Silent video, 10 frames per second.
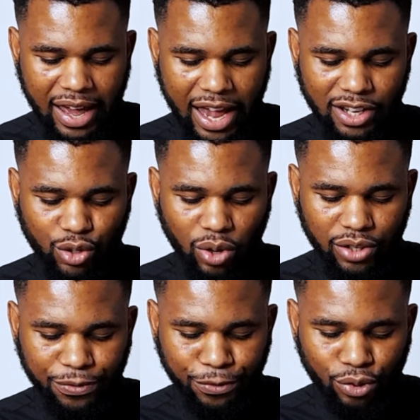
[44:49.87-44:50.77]
and it
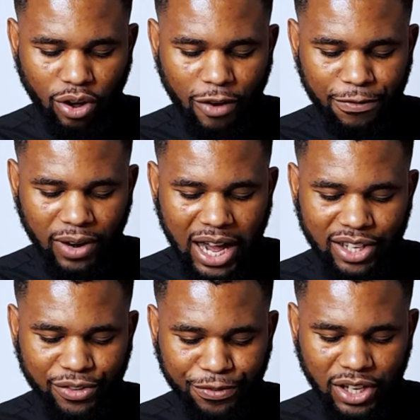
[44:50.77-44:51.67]
was full of
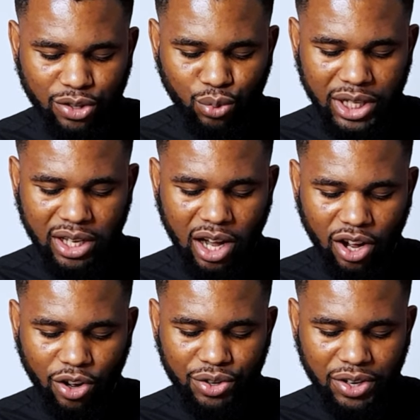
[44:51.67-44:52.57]
large fish with
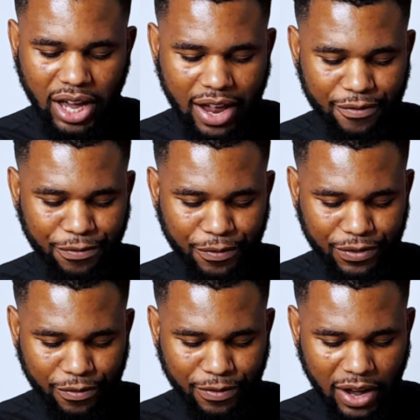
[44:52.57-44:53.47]

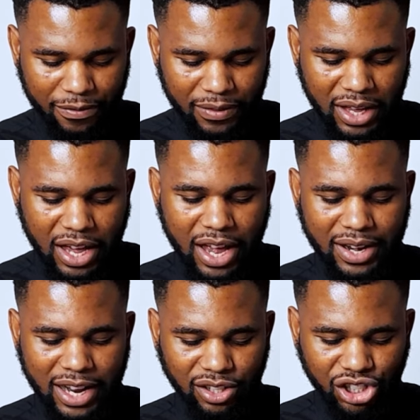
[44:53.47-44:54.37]
155
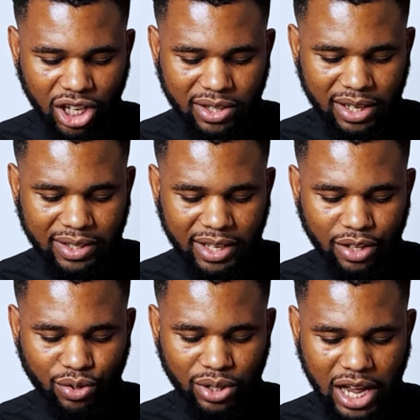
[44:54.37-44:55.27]
then Jesus
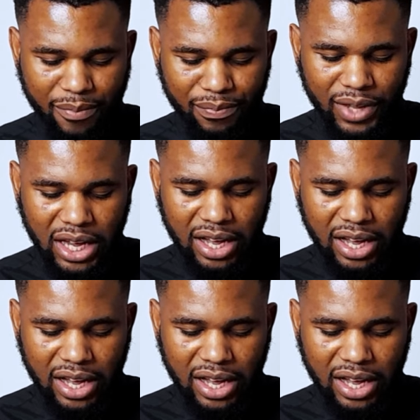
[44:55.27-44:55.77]
said to them,